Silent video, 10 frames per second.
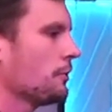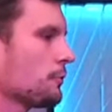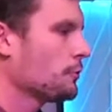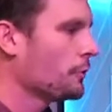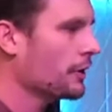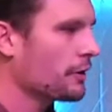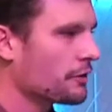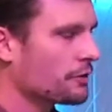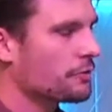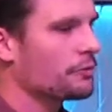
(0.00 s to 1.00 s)
new school year, in
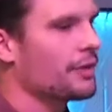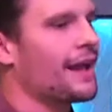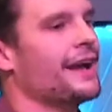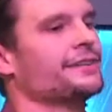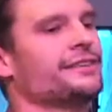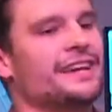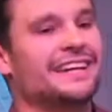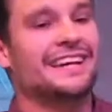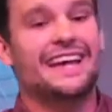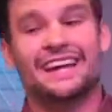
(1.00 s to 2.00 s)
this new class,
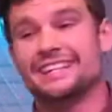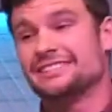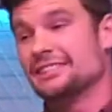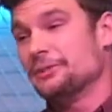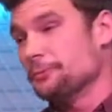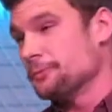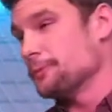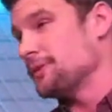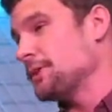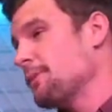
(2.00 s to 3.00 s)
and
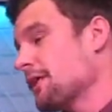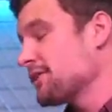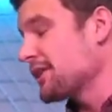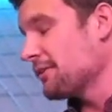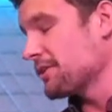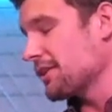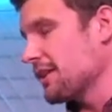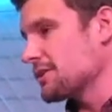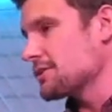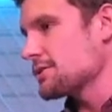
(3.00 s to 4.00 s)
we sit by ourselves and
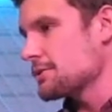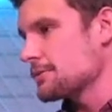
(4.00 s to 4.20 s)
watch.